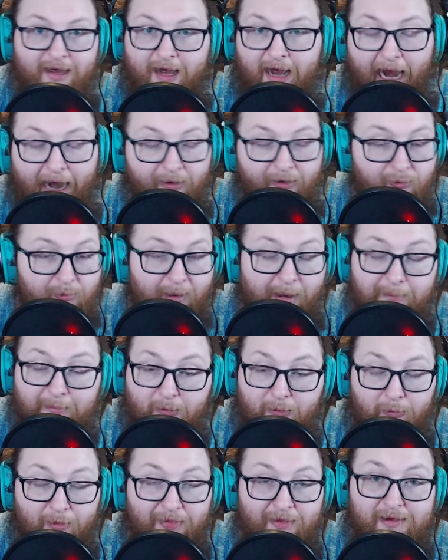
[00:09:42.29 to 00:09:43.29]
I remember
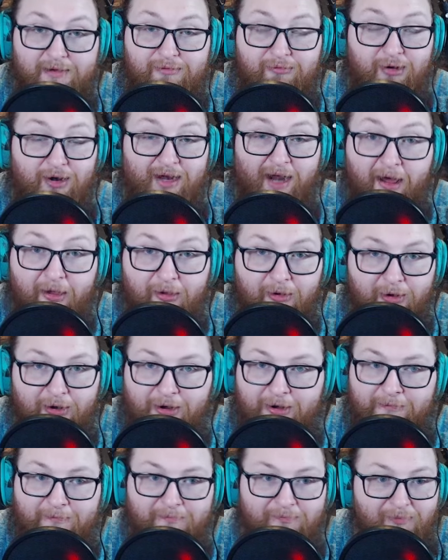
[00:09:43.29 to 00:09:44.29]
when these were $1.
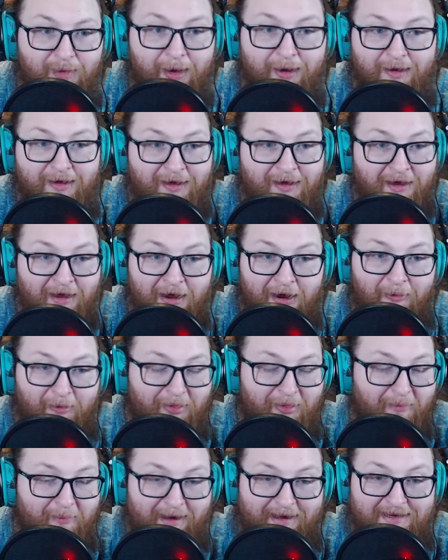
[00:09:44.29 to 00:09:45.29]
When
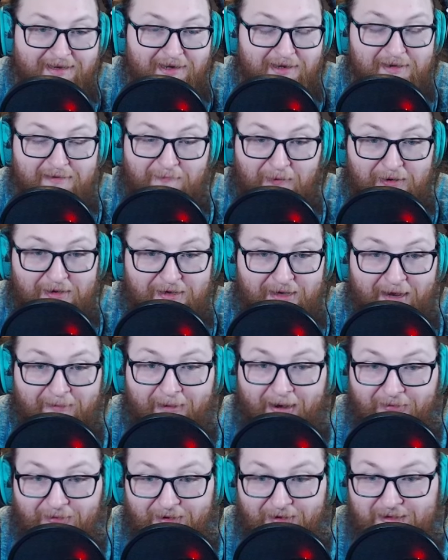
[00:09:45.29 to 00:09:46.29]
the Megatons first came
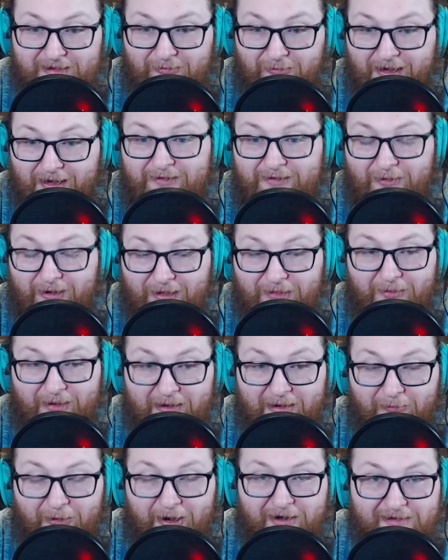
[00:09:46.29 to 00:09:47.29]
out, these 2023
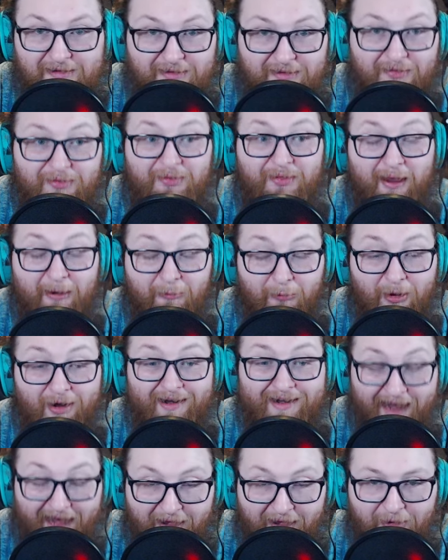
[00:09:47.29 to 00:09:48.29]
ones, they were
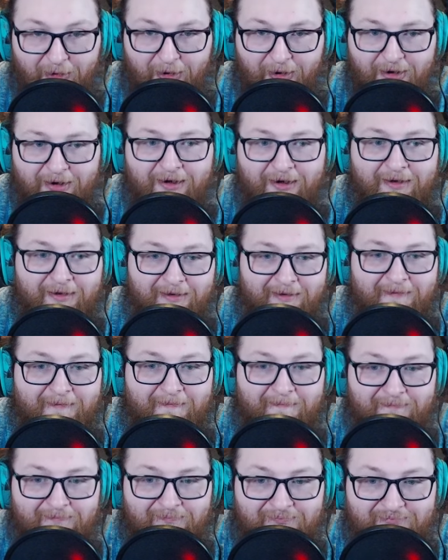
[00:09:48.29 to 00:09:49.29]
$1.
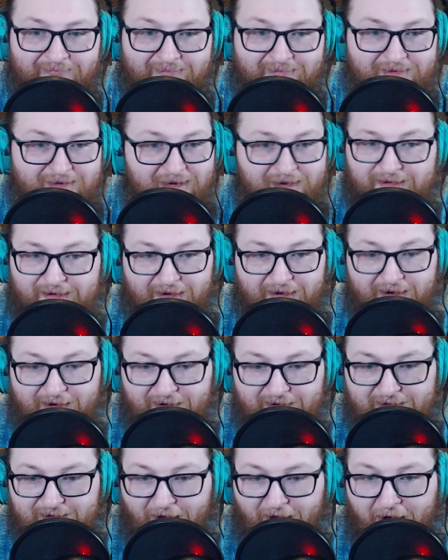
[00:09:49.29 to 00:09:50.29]
Just
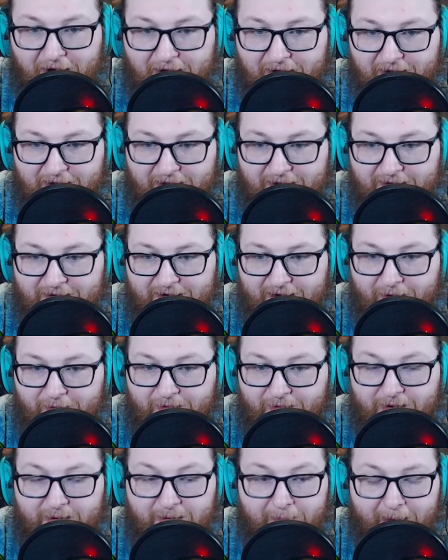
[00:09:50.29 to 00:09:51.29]
insane how
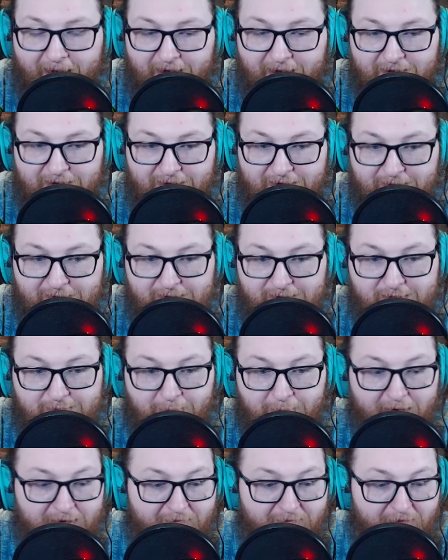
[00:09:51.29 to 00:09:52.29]
the demand has
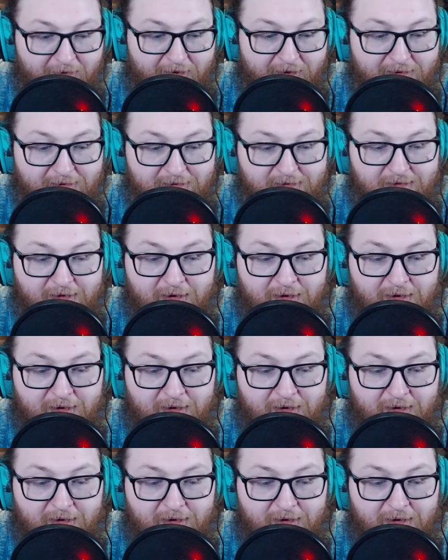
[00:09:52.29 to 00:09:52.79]
spiked for these.